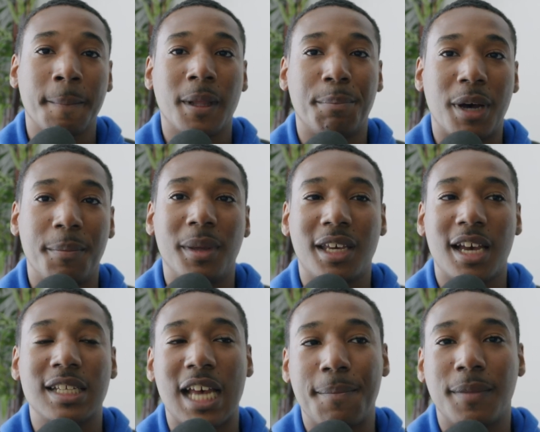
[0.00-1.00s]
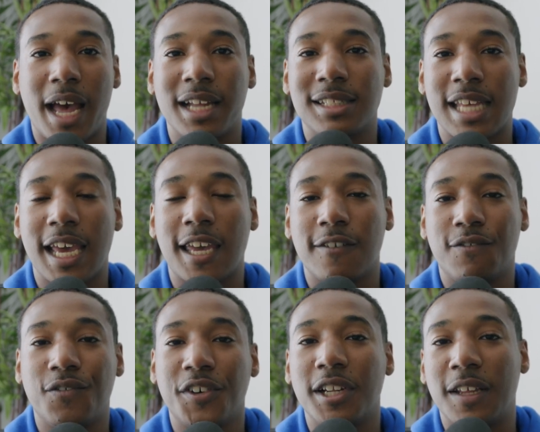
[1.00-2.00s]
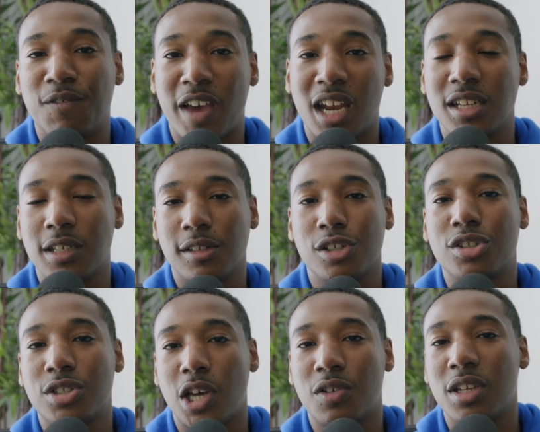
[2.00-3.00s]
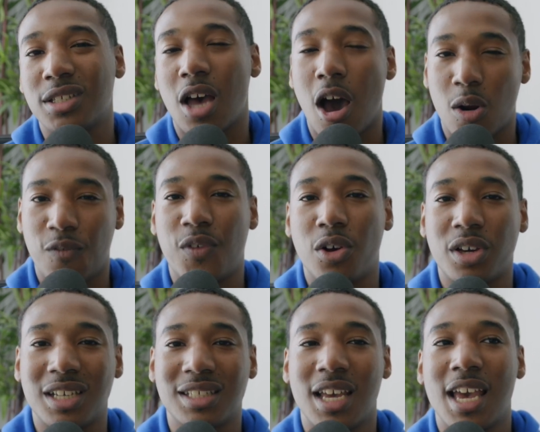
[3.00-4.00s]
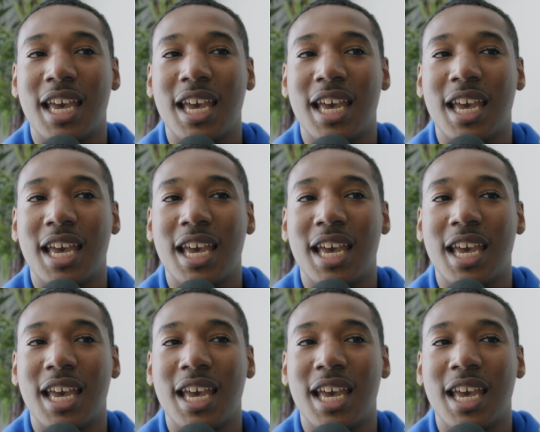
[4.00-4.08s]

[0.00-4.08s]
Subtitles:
But because I'm not taking full advantage of the Sony's autofocus,